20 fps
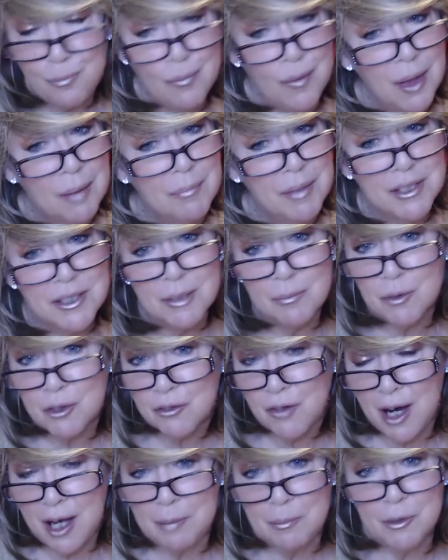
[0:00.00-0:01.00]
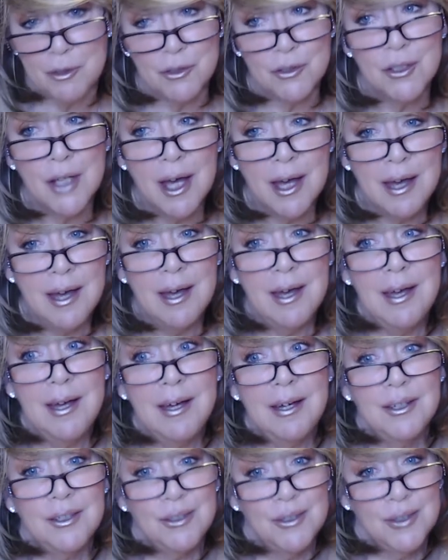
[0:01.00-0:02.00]
My subscribers,
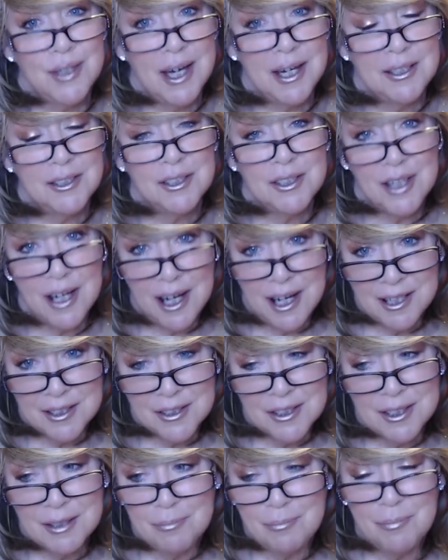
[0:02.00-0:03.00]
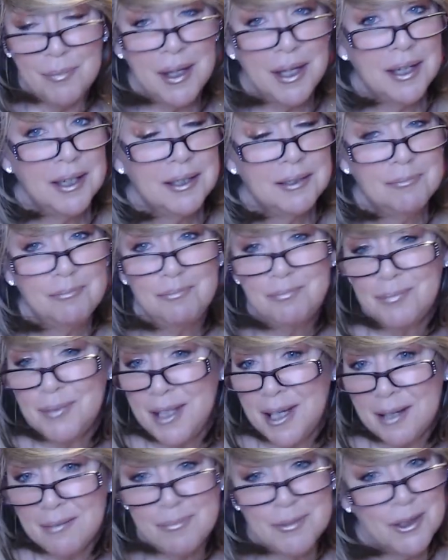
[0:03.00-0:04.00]
you guys are awesome. And
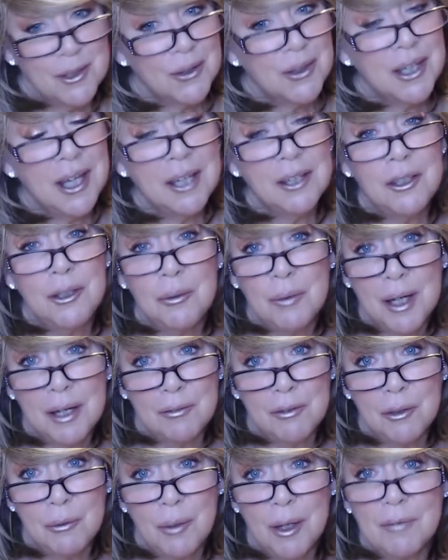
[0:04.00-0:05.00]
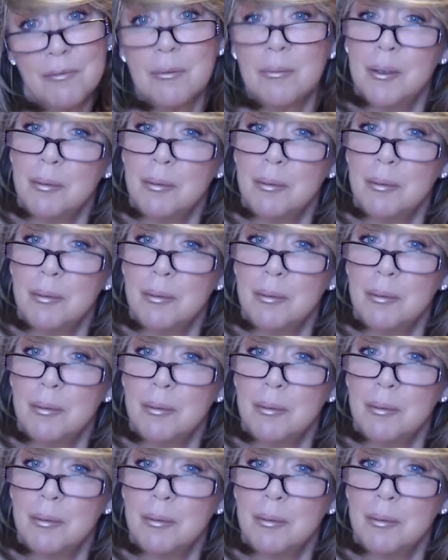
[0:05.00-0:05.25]
yeah, so thank you everyone from the